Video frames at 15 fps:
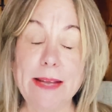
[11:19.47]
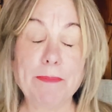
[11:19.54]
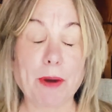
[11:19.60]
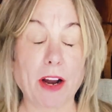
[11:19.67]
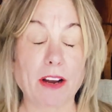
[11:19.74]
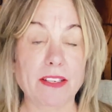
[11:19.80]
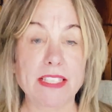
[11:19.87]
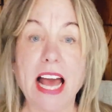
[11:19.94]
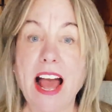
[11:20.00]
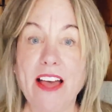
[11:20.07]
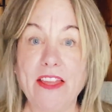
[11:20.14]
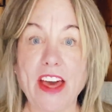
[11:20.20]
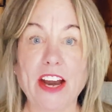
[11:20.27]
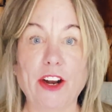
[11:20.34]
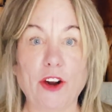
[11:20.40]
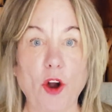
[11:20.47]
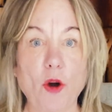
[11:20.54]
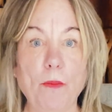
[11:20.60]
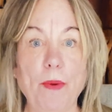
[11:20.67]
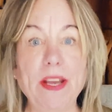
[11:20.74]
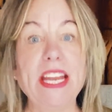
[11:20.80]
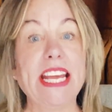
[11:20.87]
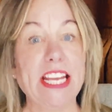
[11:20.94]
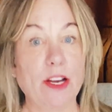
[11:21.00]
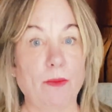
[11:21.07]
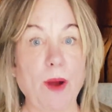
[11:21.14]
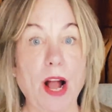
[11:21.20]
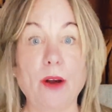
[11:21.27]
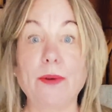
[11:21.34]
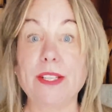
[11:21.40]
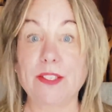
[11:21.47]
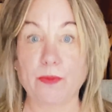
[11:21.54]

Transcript: parks that are open year-round as